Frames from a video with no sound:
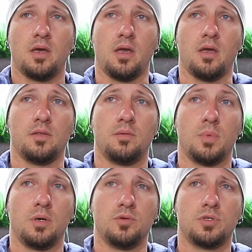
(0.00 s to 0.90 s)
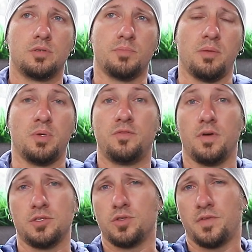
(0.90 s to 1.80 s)
and the most maybe
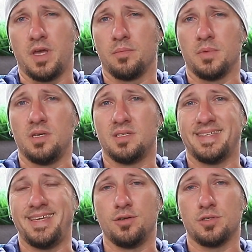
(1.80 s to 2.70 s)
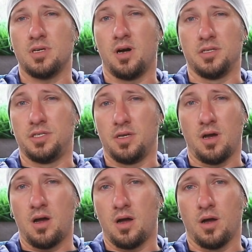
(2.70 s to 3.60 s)
advanced of them is EOS
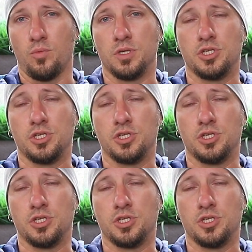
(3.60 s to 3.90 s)
ITR,